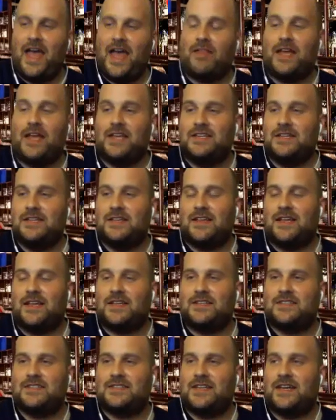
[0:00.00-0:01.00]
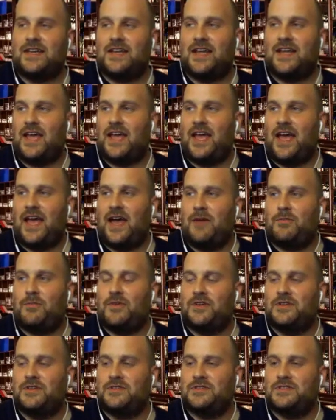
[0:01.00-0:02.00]
like you said, it
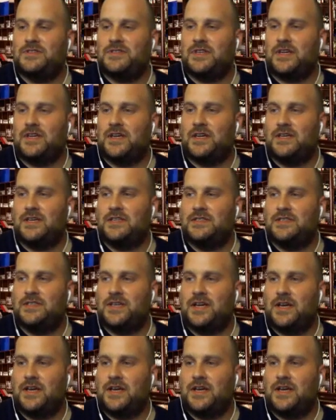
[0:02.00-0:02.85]
happens, and